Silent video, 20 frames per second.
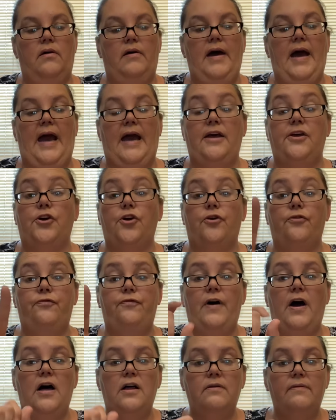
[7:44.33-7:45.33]
Okay, you're
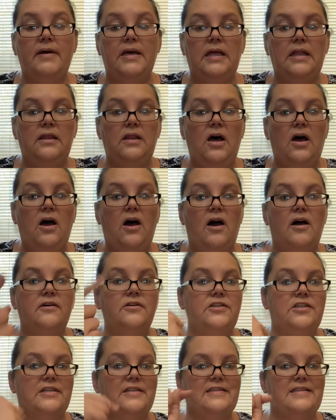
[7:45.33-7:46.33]
following
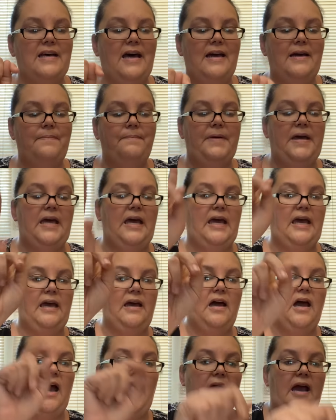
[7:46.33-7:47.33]
along just like
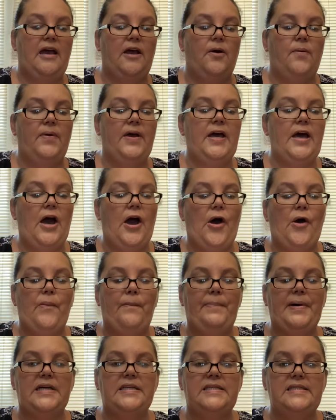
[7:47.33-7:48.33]
me. Here we
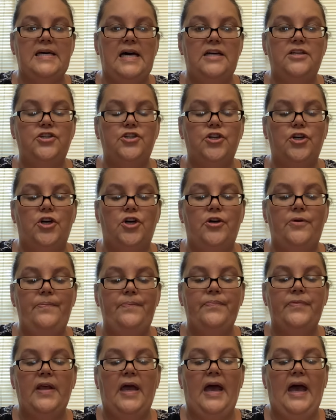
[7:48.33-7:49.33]
go.
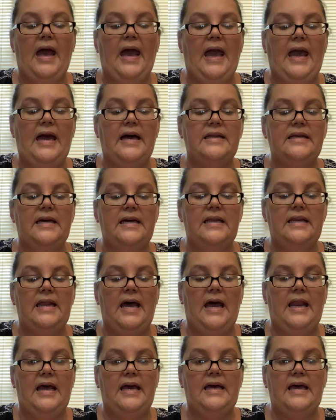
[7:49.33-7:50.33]
Potential and
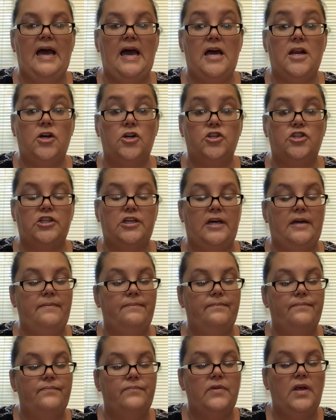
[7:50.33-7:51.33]
kinetic
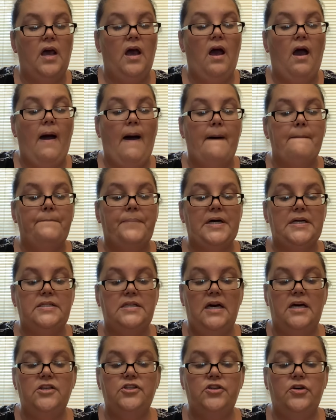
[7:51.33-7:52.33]
energy.
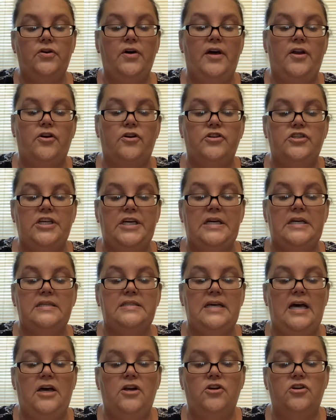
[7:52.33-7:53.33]
Potential energy
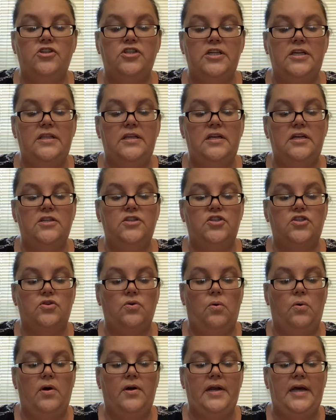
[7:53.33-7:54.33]
is energy that is
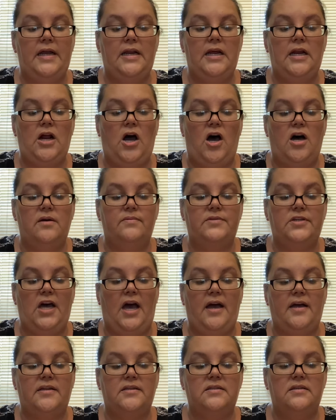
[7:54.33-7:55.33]
stored in an
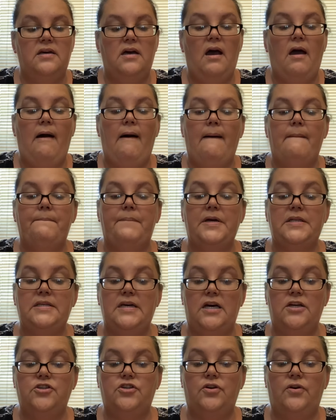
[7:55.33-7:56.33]
object.
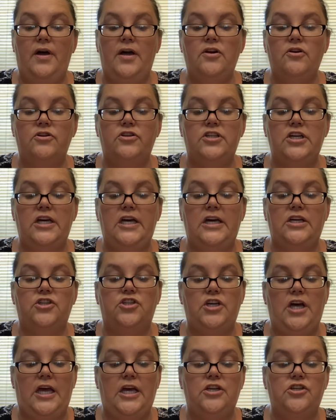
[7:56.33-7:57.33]
Potential energy can
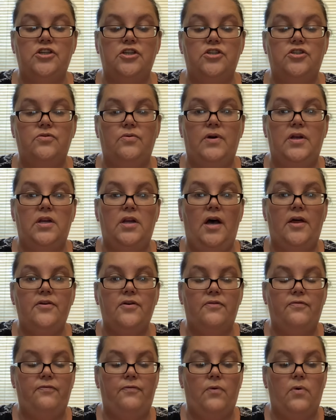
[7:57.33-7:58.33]
change into
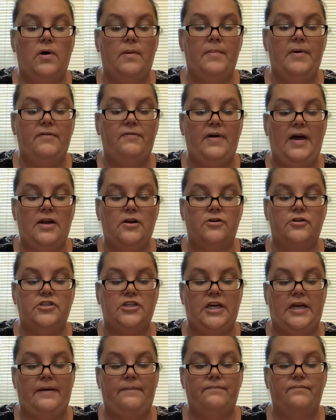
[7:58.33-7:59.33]
another form of
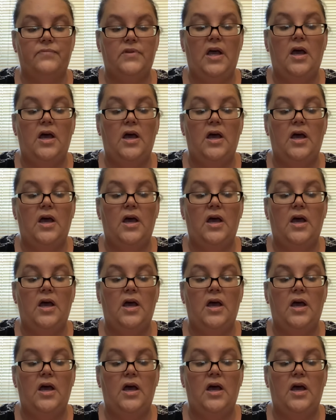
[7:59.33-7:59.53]
energy.